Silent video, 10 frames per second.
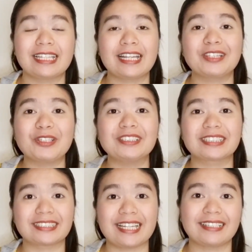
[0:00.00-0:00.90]
na nandun
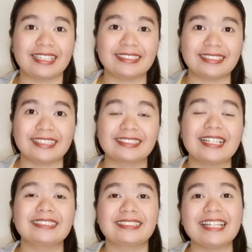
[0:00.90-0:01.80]
sa
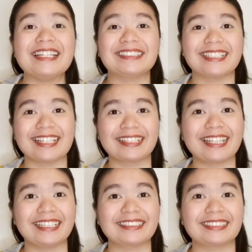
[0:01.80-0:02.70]
sentences sa listening
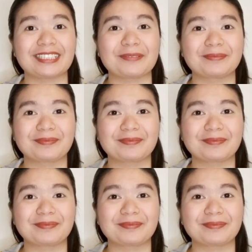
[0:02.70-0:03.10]
test.